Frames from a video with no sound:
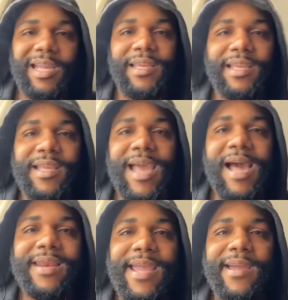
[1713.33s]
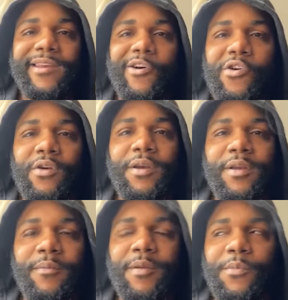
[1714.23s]
And then y'all had Noel
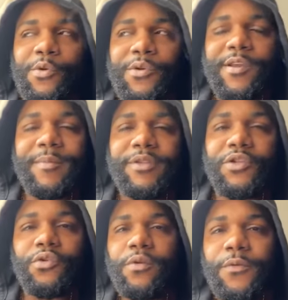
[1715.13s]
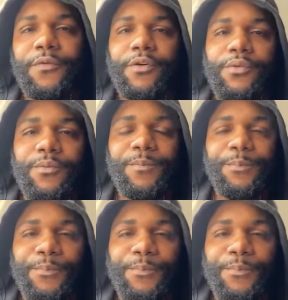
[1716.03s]
them and Mook them into it with folk.